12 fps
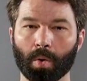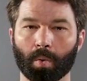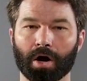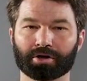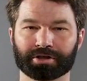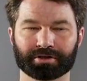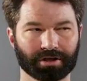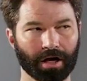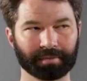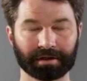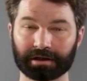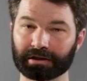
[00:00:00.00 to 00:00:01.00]
While she is
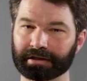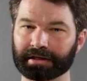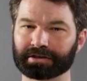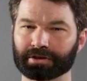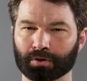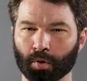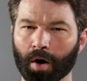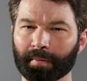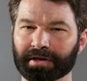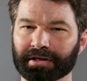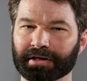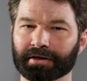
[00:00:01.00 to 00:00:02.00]
coming clean to
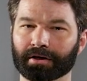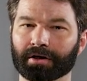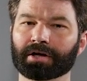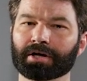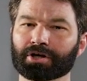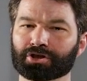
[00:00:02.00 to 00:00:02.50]
Norman here,